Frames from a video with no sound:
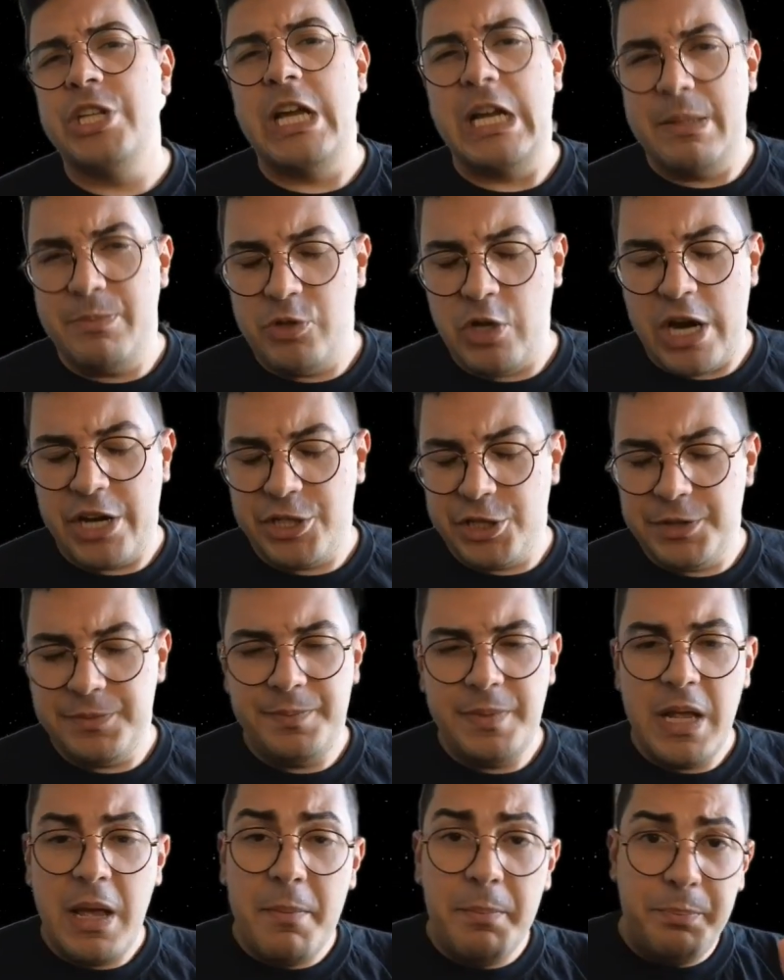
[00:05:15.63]
abstraction,
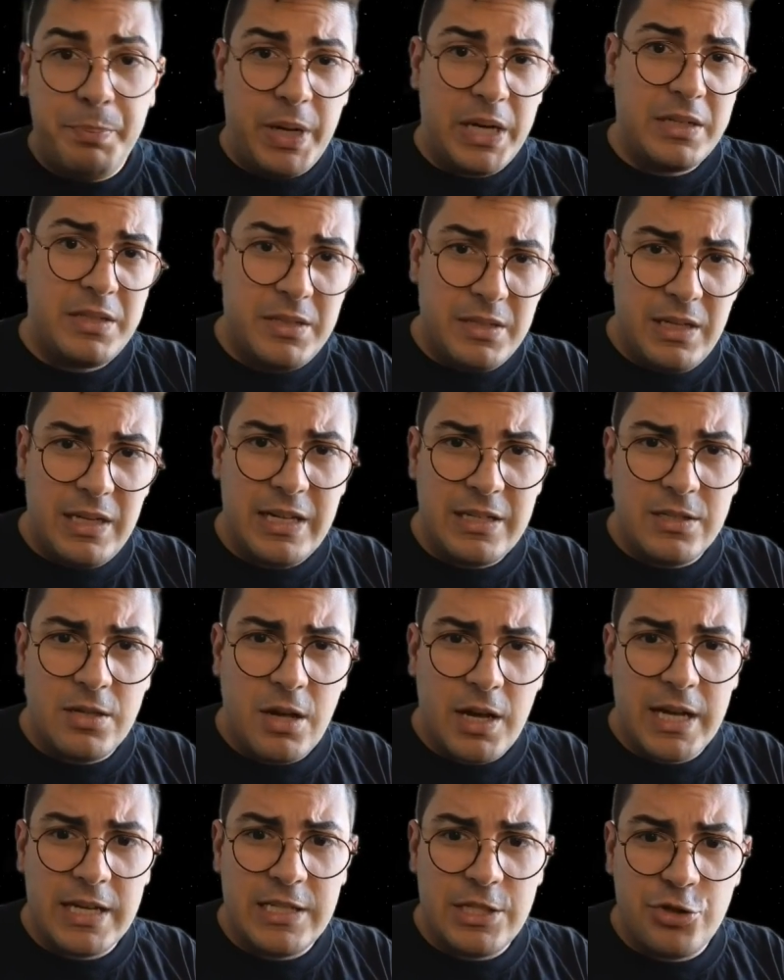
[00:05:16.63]
but let's not
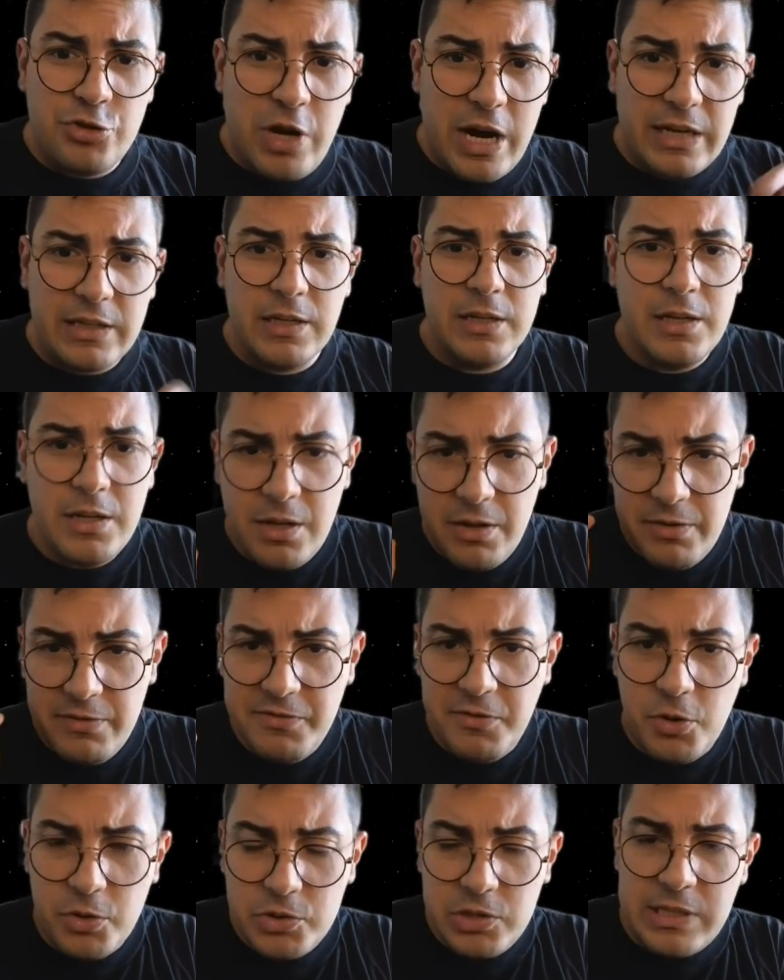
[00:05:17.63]
get distracted.
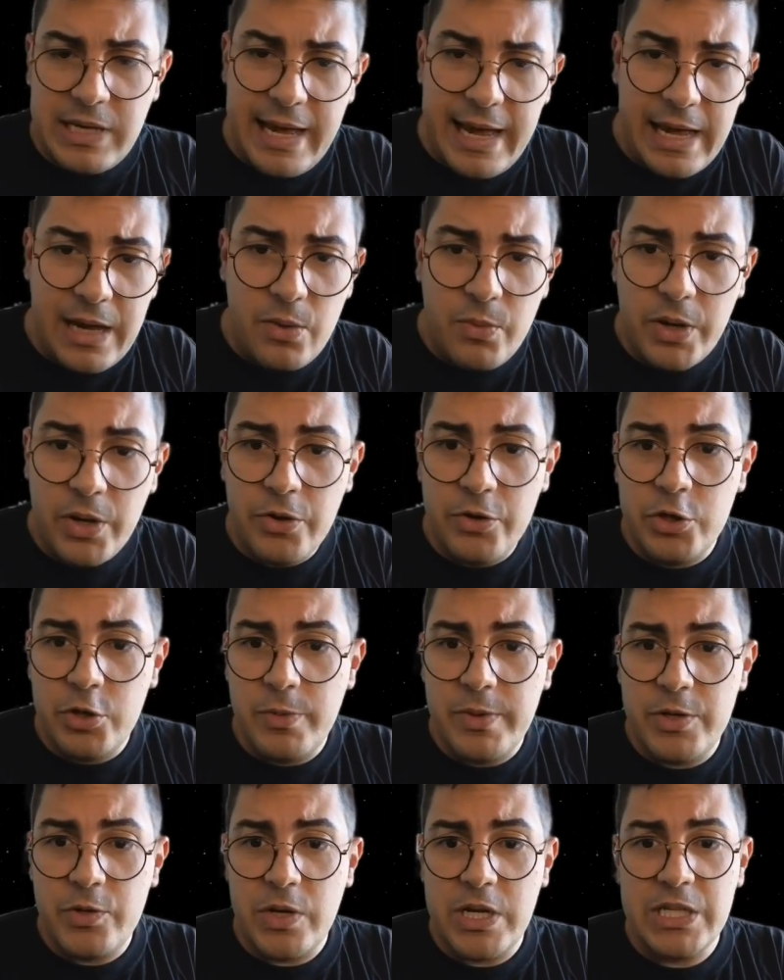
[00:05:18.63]
For today, we're going to
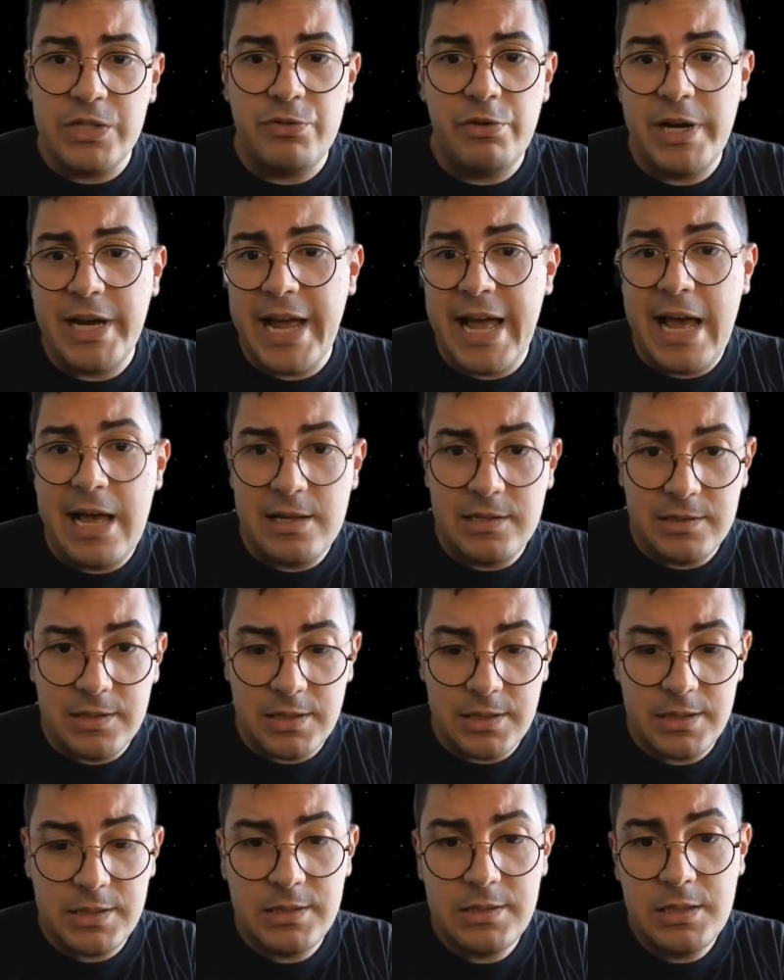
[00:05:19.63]
be transferring
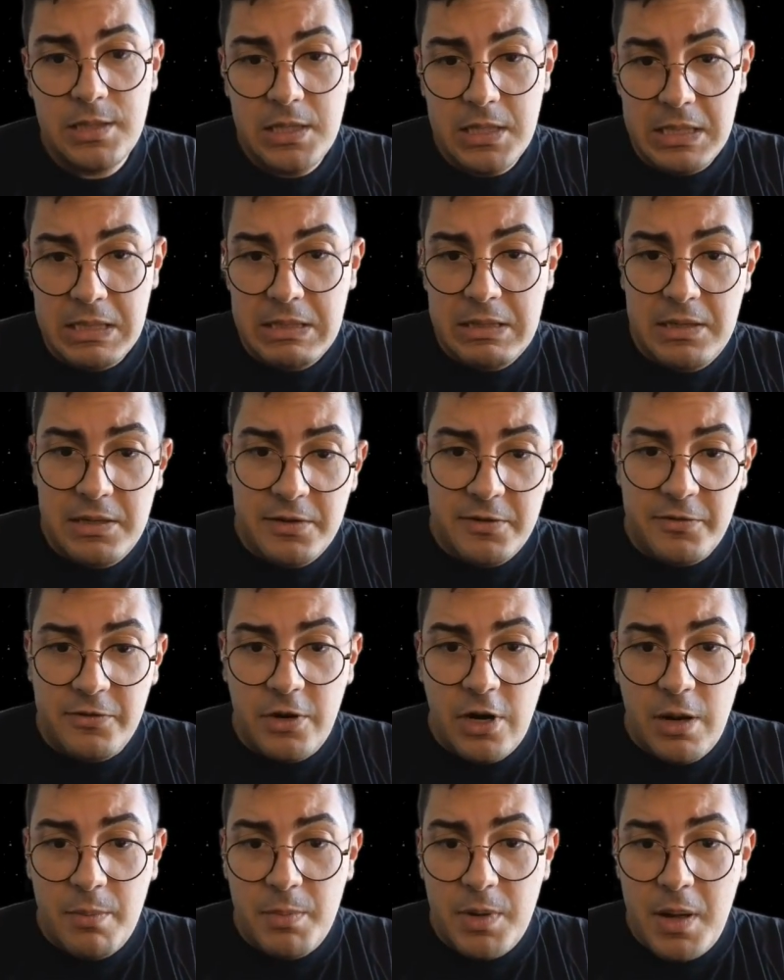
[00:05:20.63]
assets
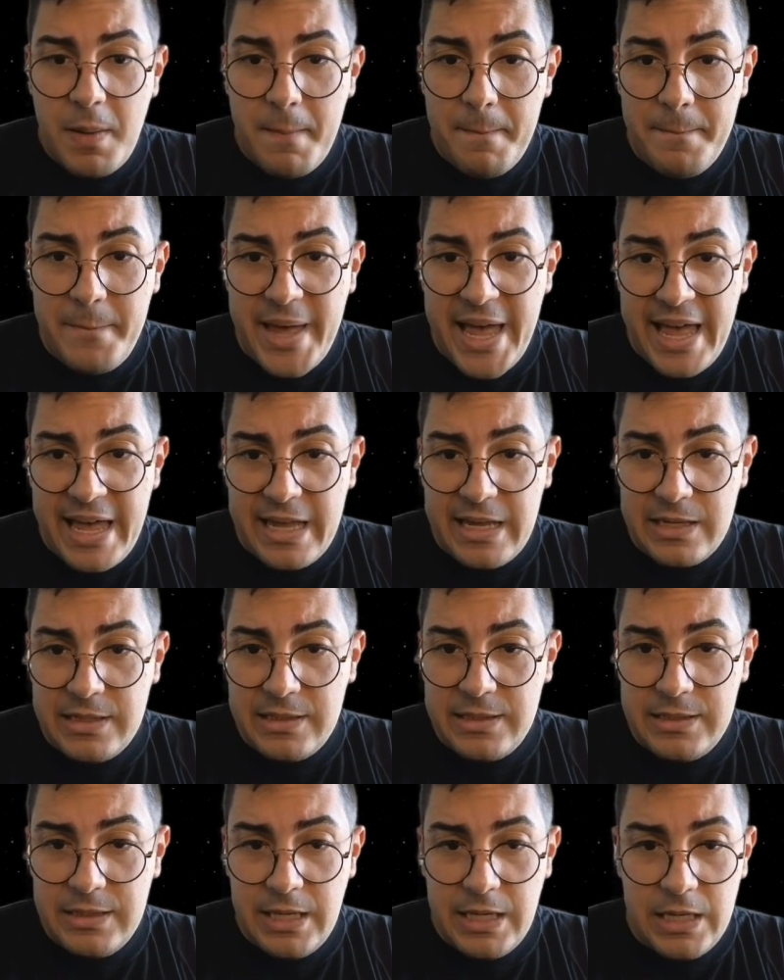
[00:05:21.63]
from
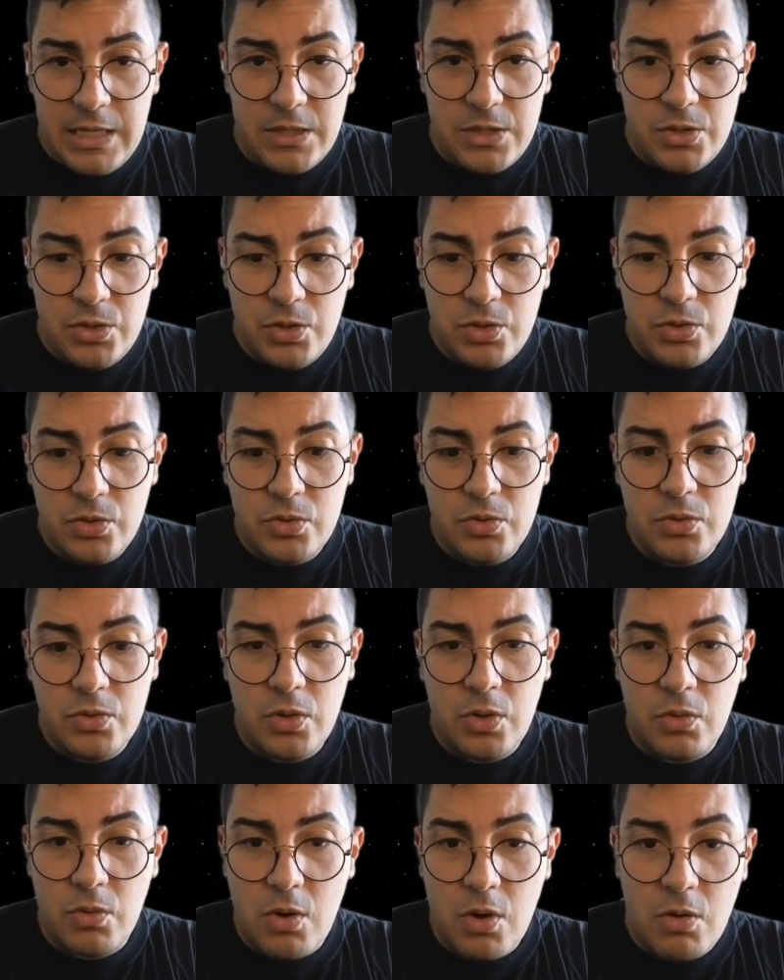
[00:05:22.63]
Base into
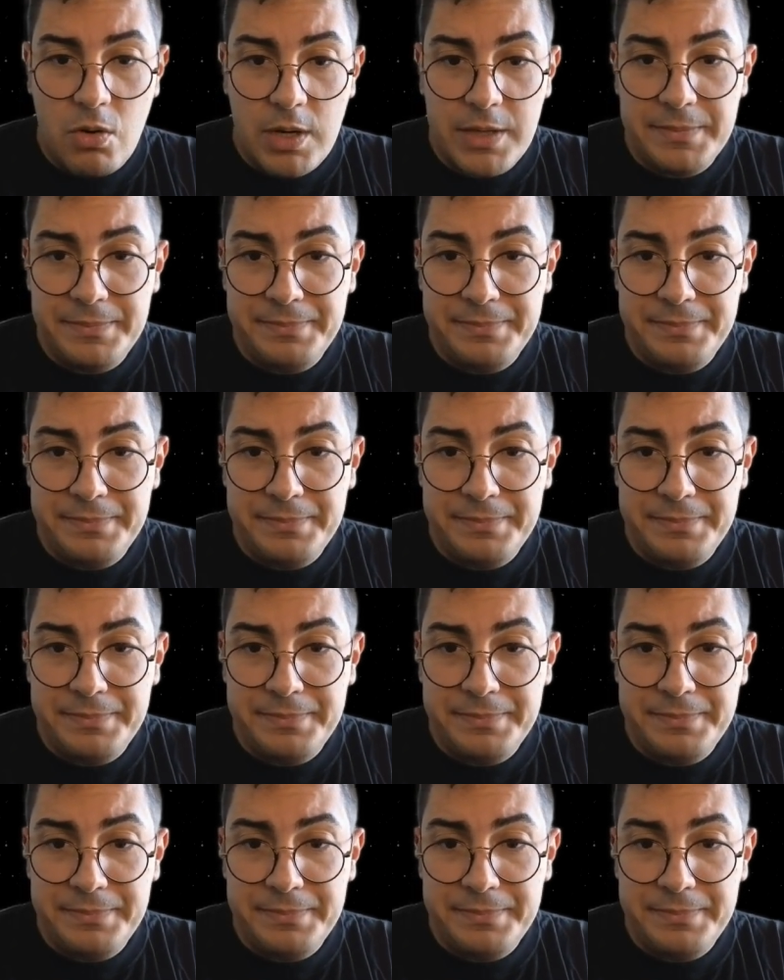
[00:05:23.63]
Aurora.